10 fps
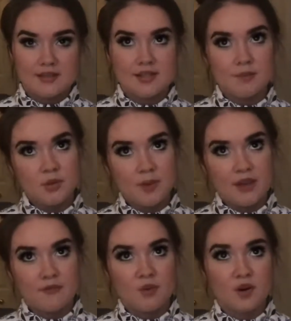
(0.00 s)
Some you
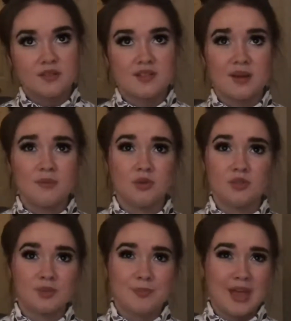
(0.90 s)
pay for, some you
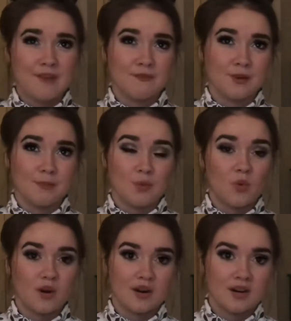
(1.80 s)
just pay for
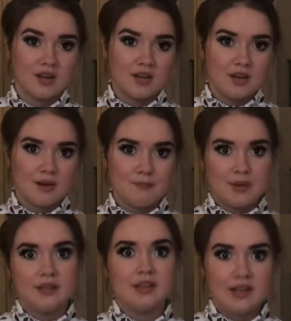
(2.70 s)
more
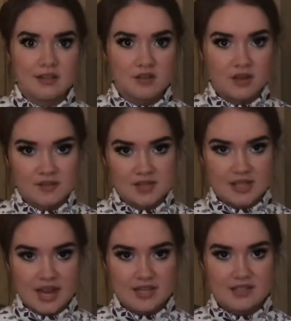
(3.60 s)
abilities on the
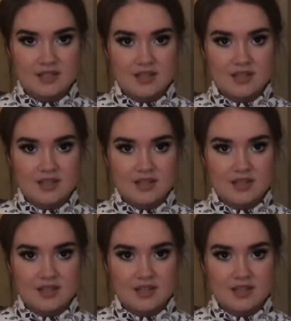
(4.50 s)
site,